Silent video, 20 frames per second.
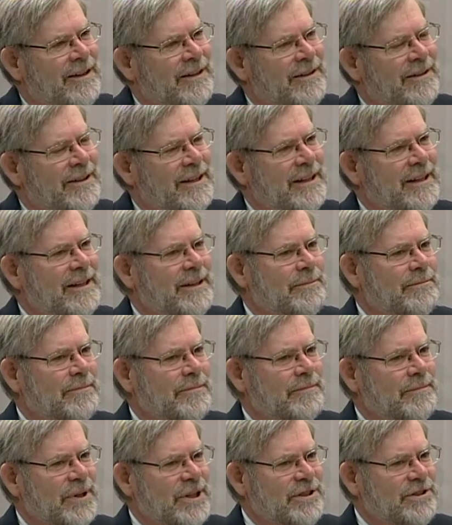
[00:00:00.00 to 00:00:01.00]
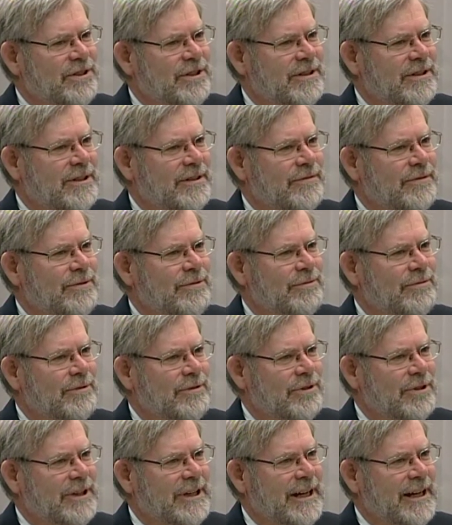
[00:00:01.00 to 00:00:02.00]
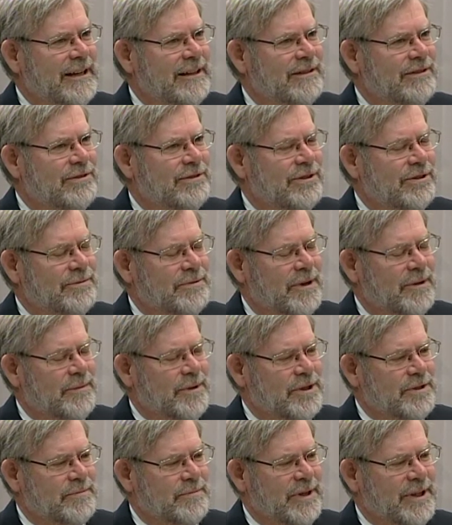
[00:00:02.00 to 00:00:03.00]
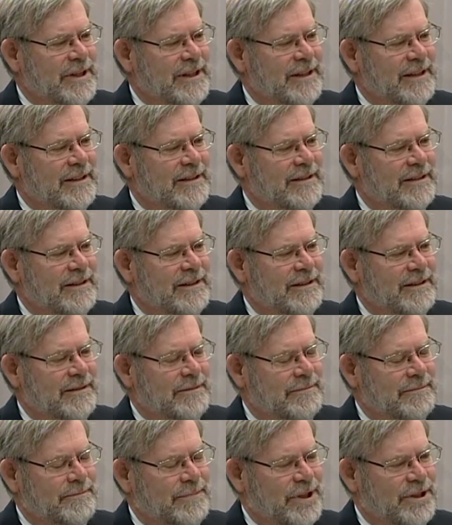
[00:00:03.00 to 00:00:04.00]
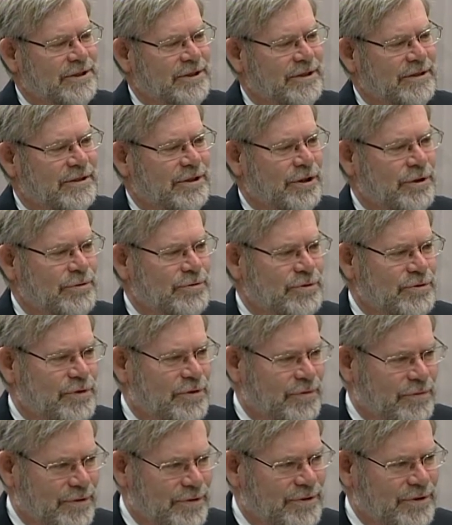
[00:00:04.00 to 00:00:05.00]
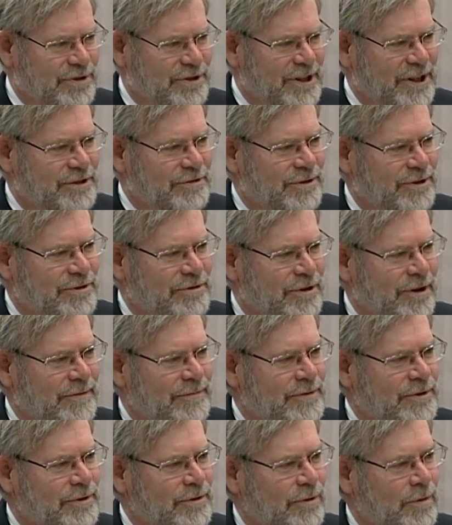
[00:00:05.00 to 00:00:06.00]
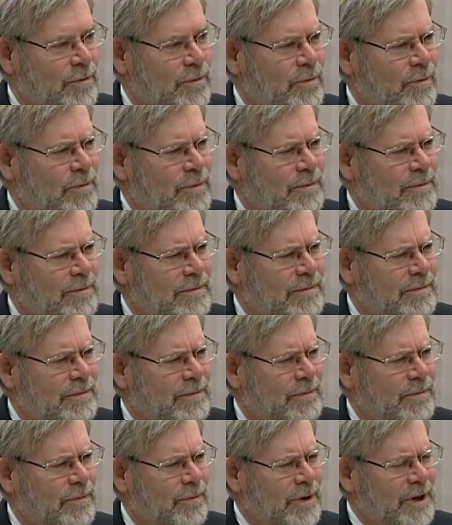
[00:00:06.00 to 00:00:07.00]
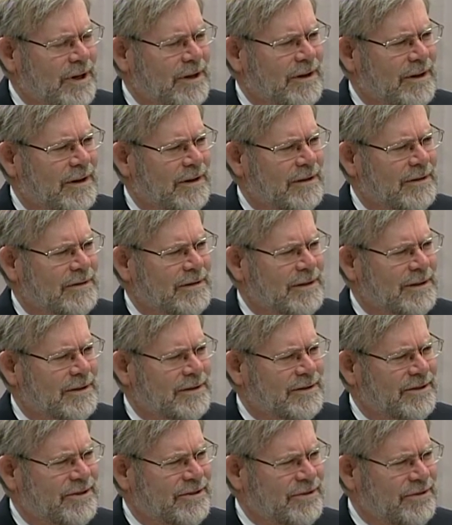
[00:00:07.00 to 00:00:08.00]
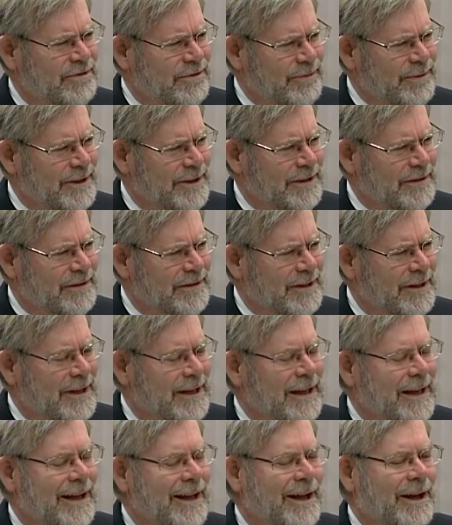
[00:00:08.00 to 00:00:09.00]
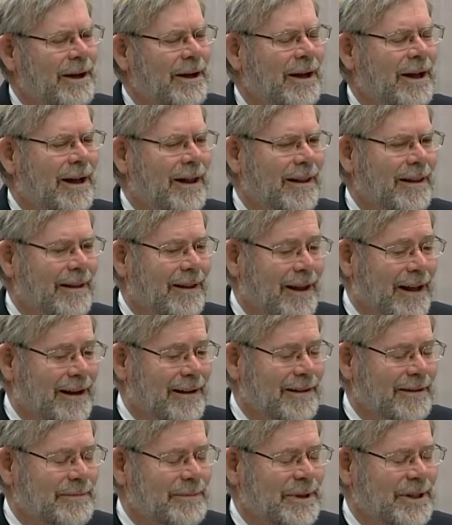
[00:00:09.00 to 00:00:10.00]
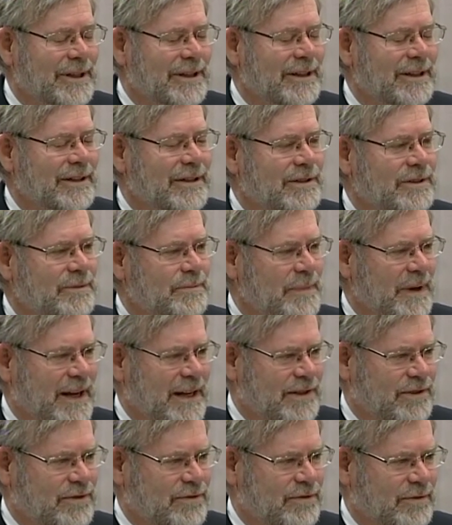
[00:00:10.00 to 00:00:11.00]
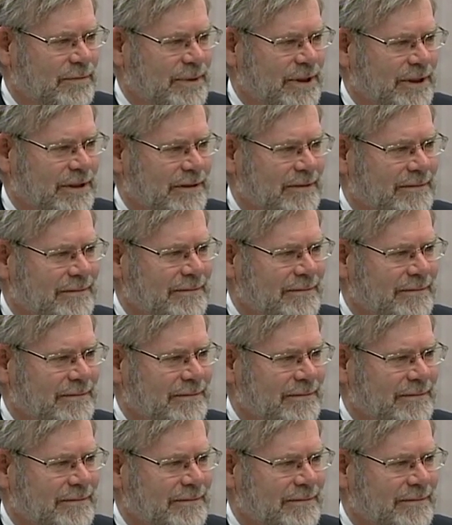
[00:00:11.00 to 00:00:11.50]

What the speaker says: The budget, if you look at it in terms of how much money and the budget goes through the state treasurer's office, you go, what are they doing? A lot of the money is pass-through money.